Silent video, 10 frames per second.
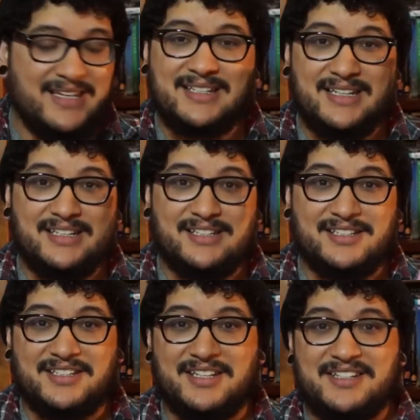This
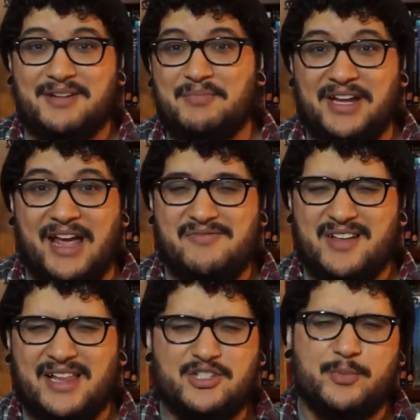is something I
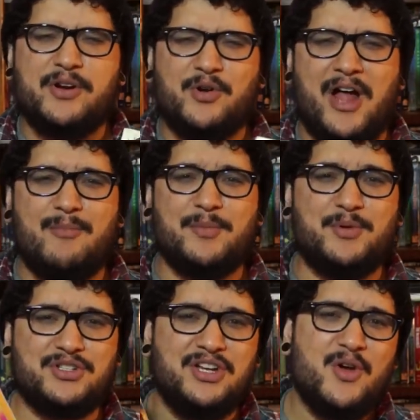feel like superhero comic
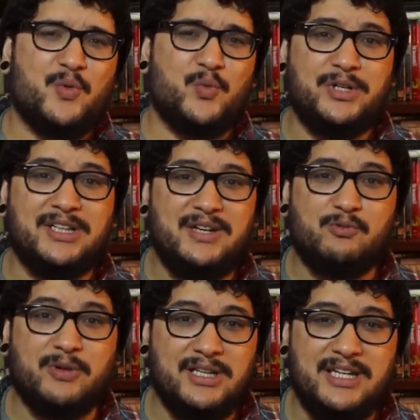books really,
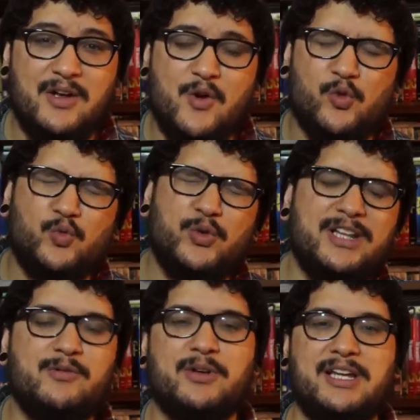really,
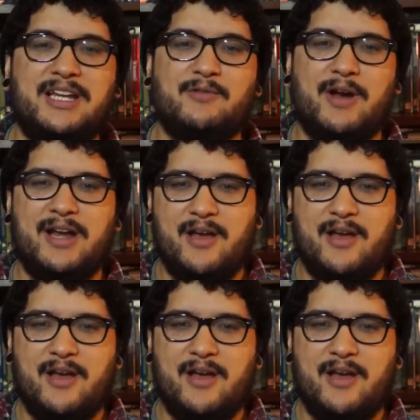really, really need right